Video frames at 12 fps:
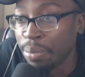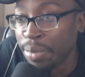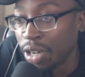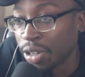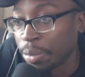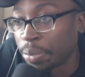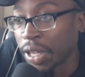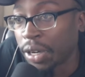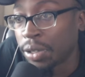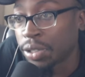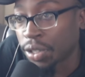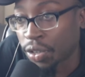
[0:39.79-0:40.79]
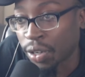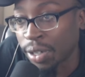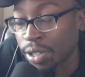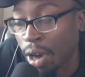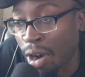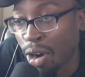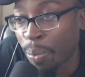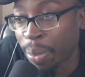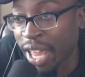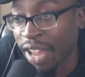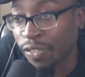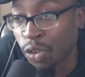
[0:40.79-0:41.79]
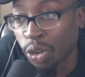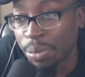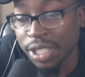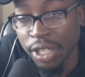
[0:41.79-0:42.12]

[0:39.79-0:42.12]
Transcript: million players across all platforms,